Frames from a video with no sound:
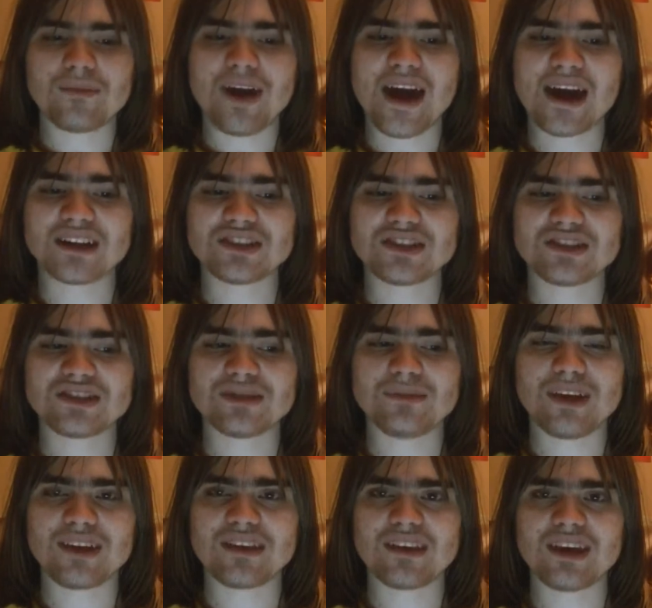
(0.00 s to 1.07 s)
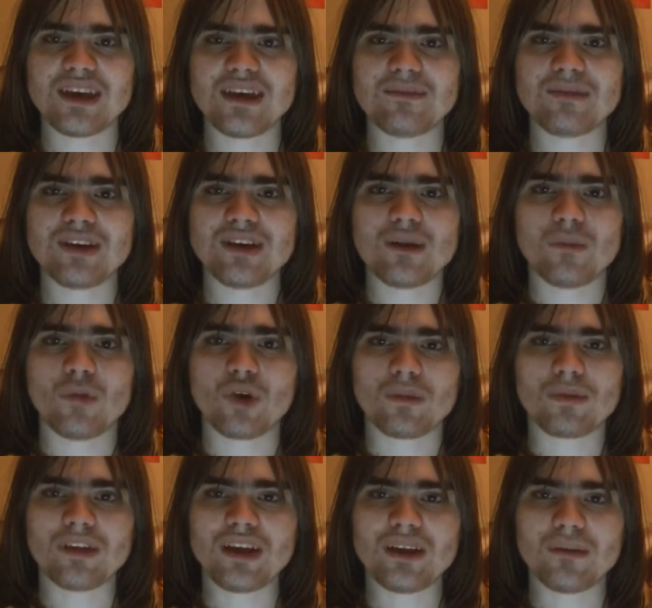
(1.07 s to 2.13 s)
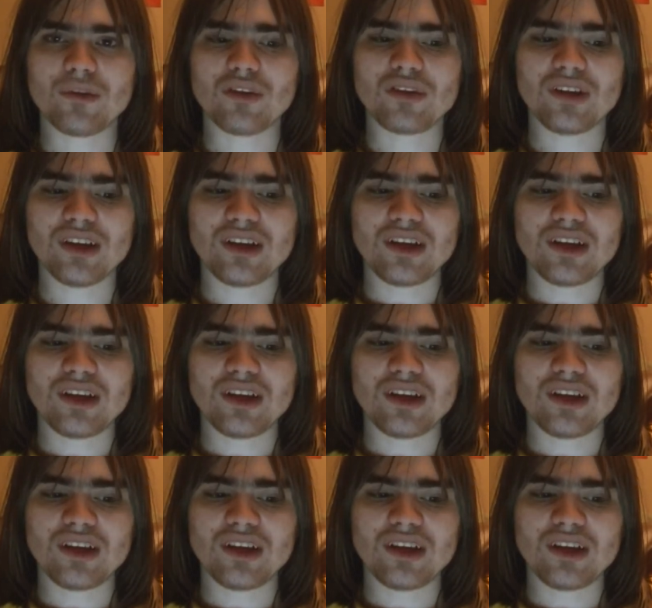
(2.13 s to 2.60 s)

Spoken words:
patches to make the game more playable.